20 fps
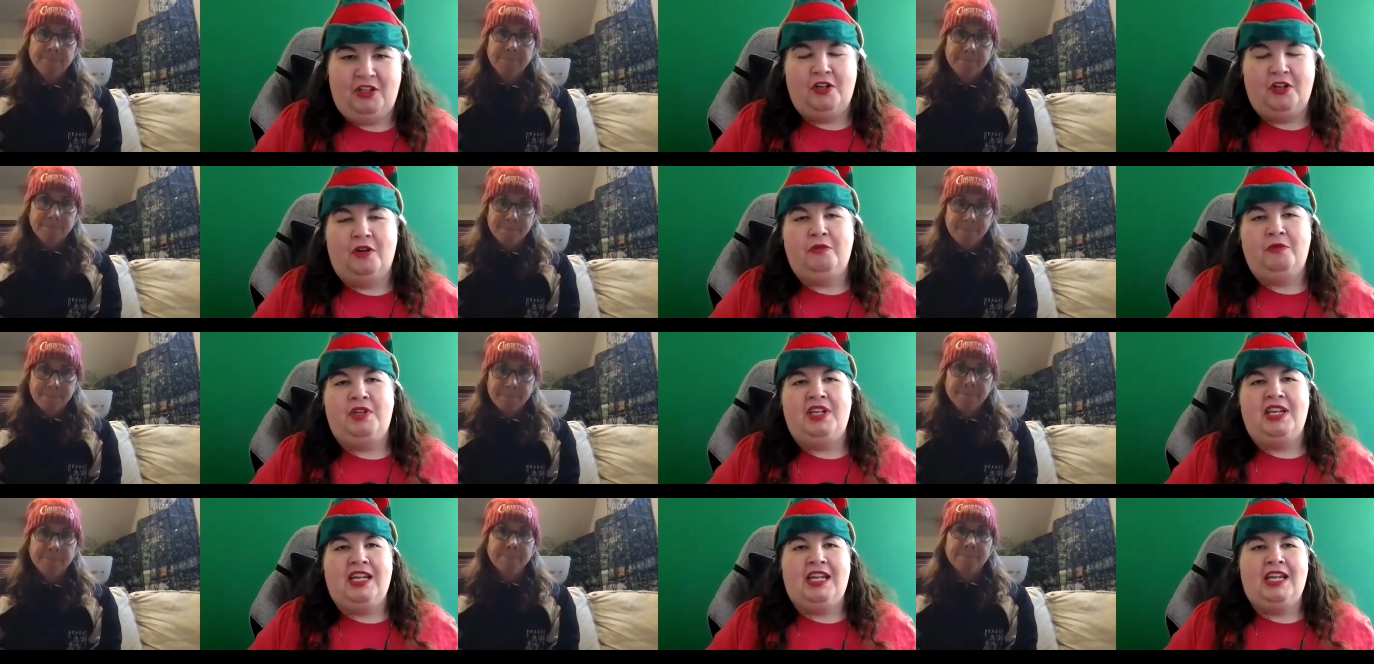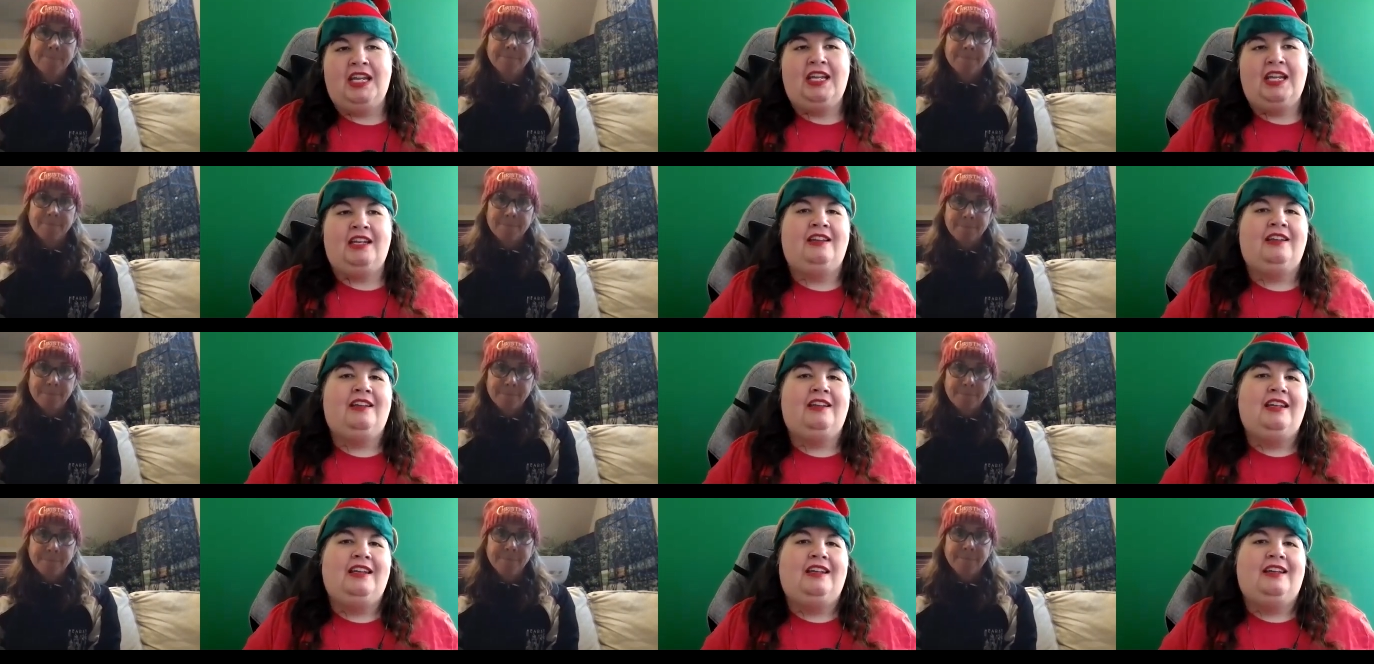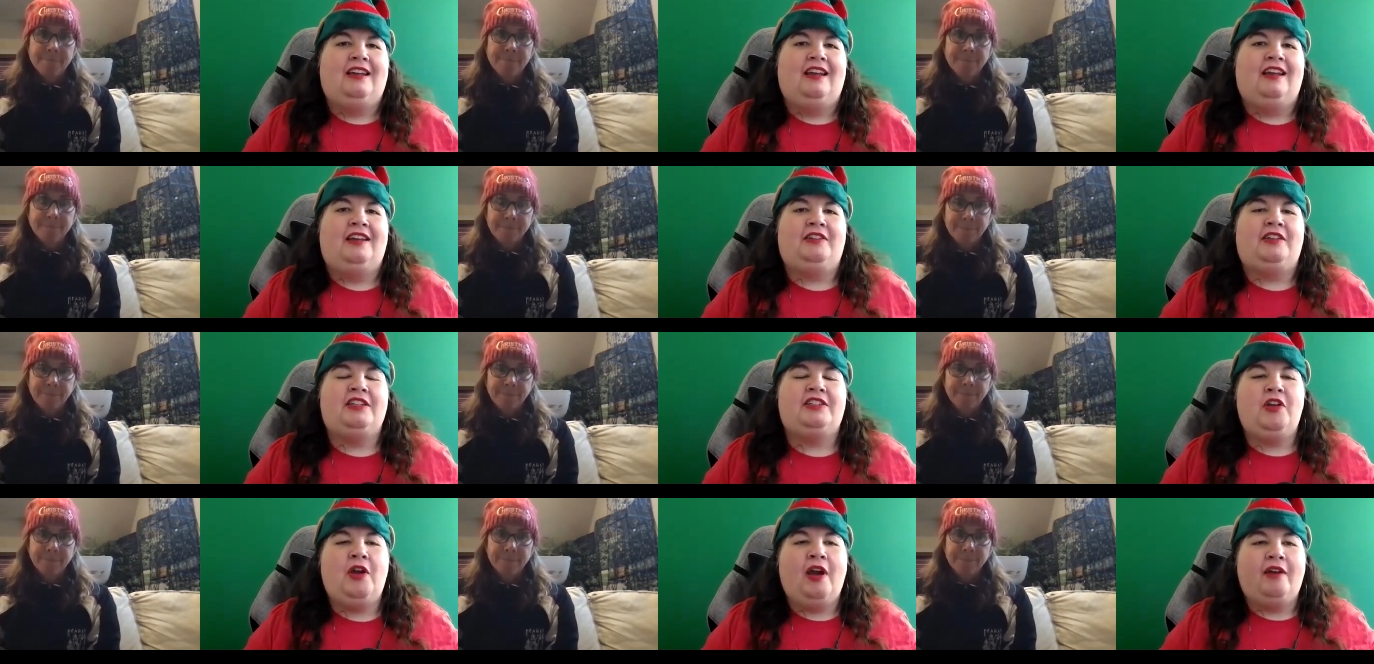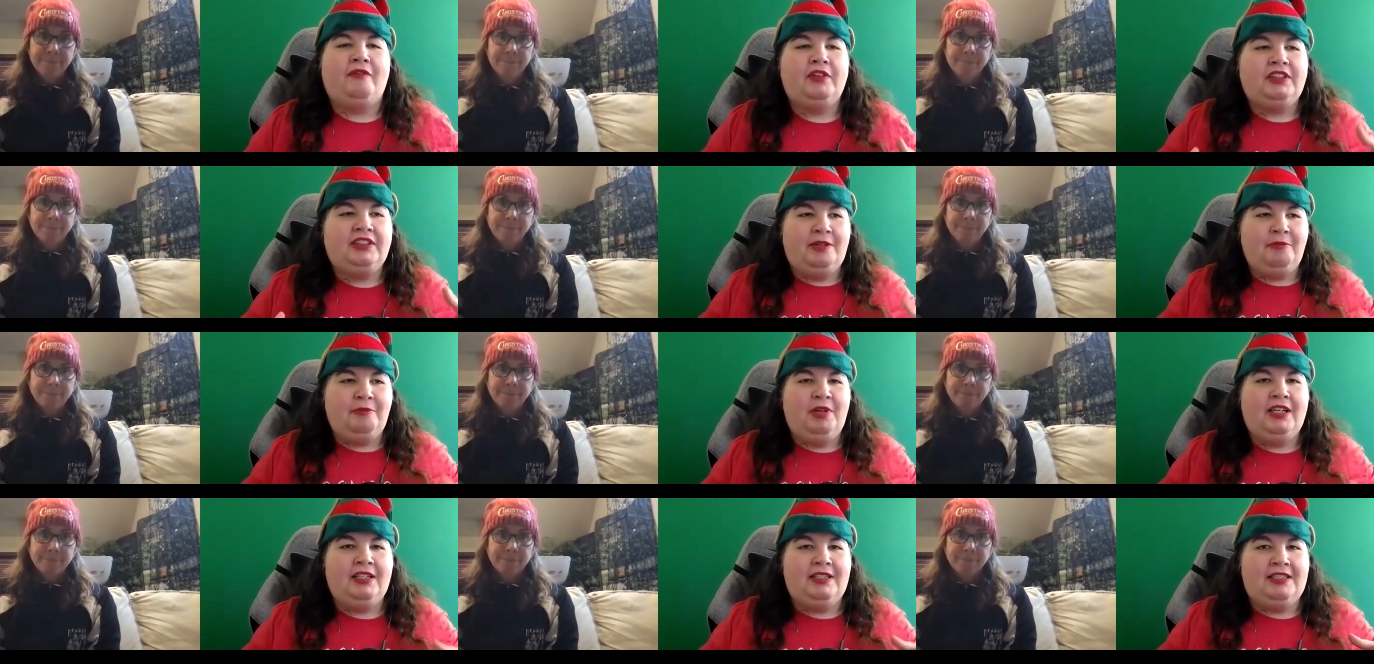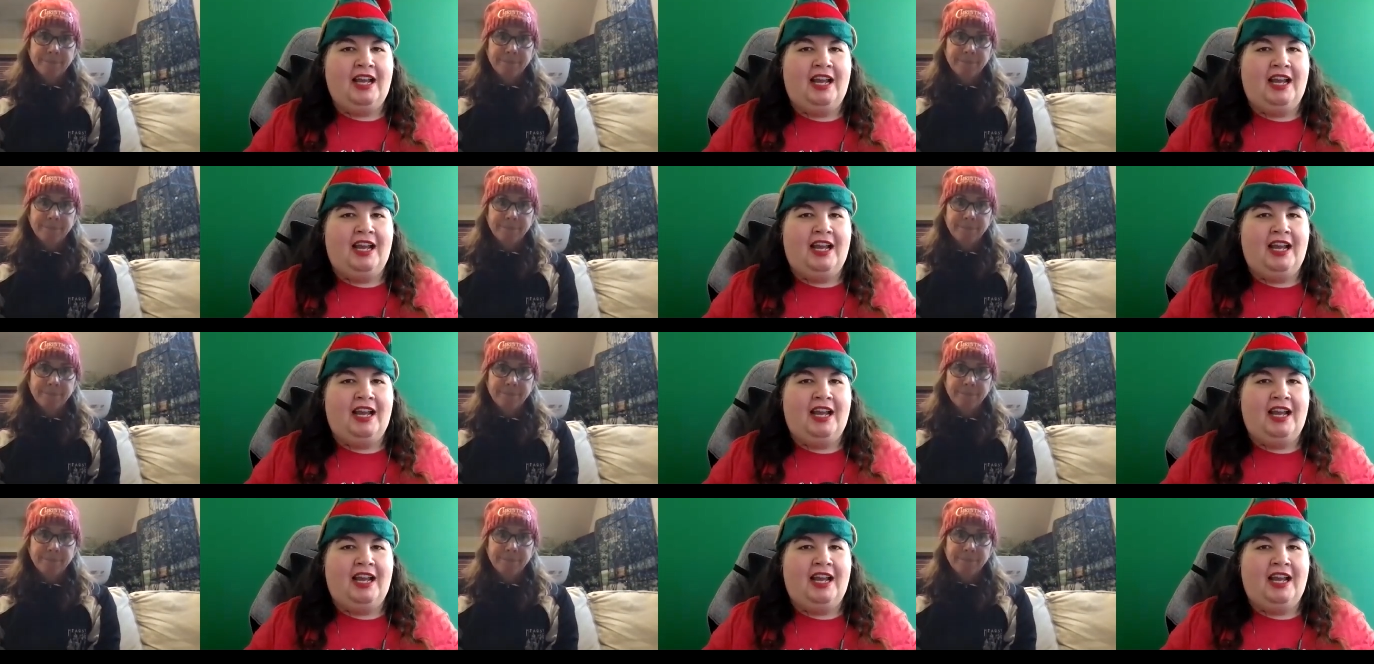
Speaker 1: You don't need because mm-hmm. Uh, you have a limited